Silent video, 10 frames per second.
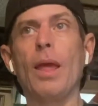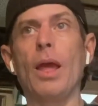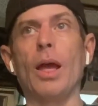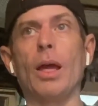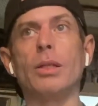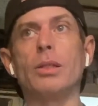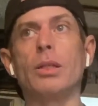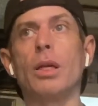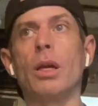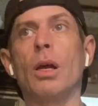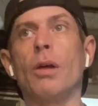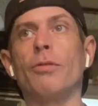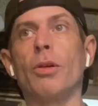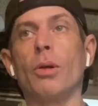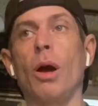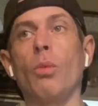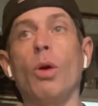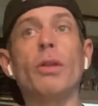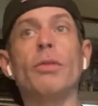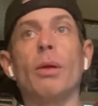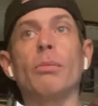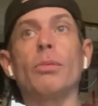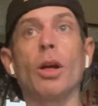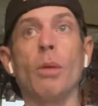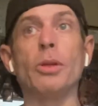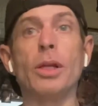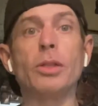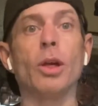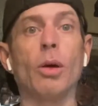And for uh, one of them, a couple days ago,